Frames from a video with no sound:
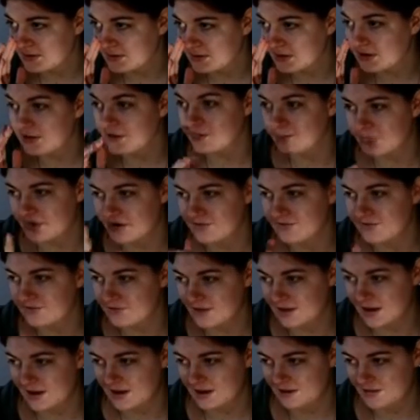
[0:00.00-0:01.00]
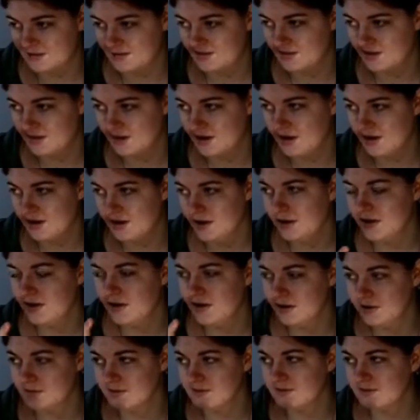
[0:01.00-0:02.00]
his best friend
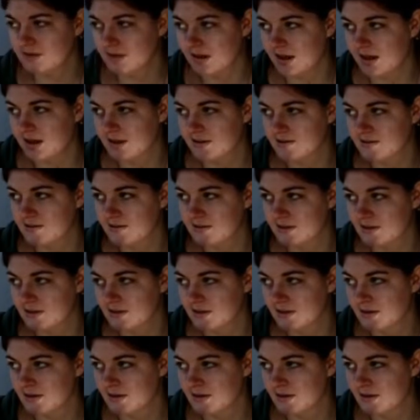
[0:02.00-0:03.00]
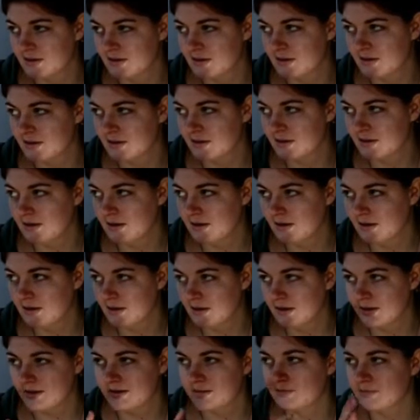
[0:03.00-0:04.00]
who said
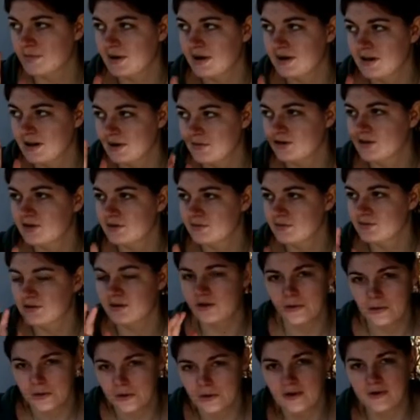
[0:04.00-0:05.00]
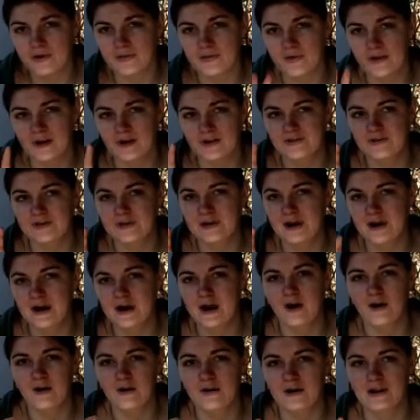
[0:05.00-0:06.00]
like the main character was going on about
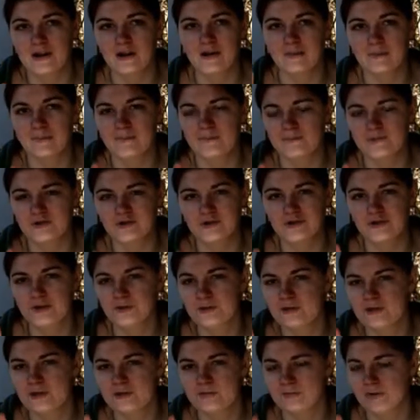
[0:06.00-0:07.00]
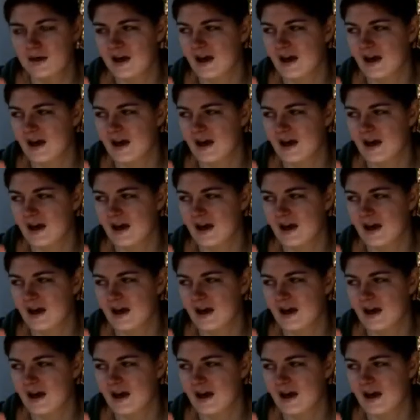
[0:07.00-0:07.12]
how like stupid and